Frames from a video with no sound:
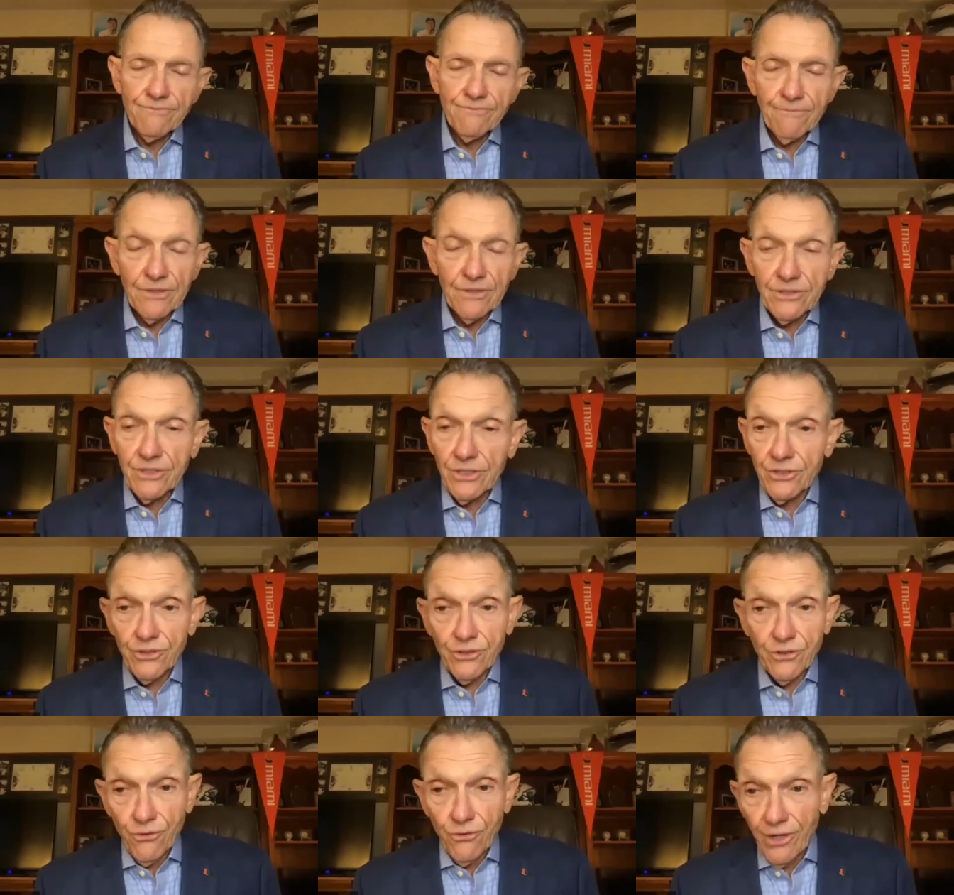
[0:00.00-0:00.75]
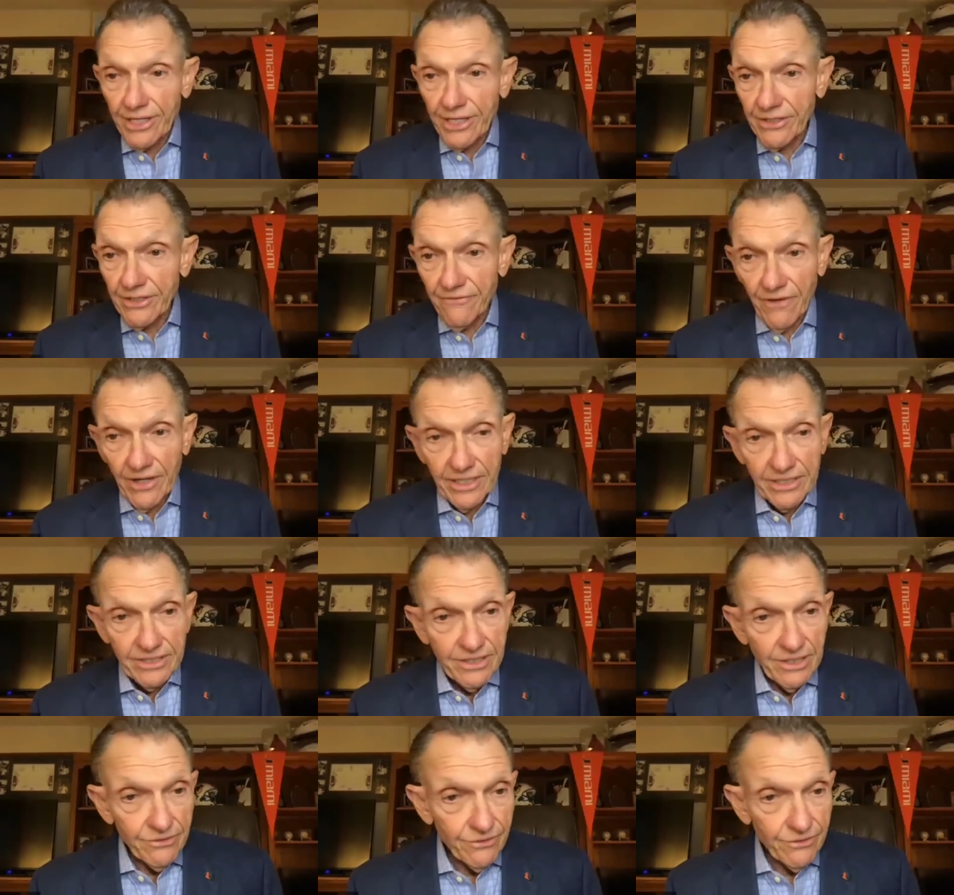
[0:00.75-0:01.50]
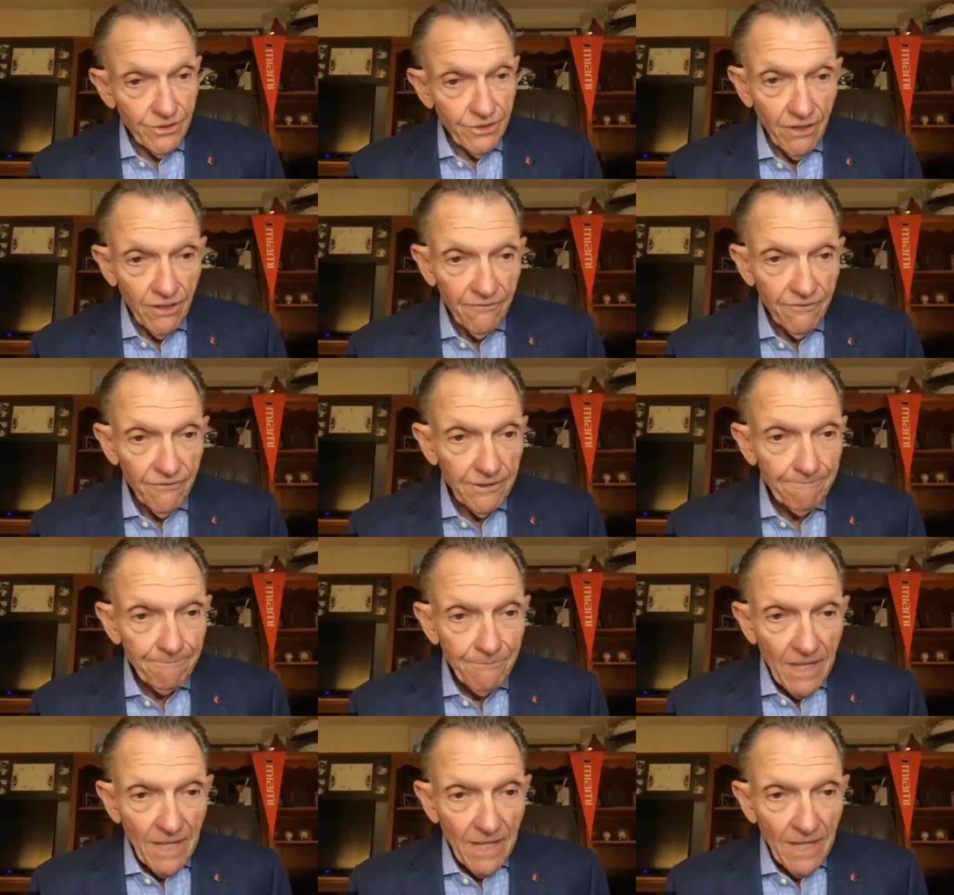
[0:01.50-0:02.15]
just great advice, Dr. Coffey.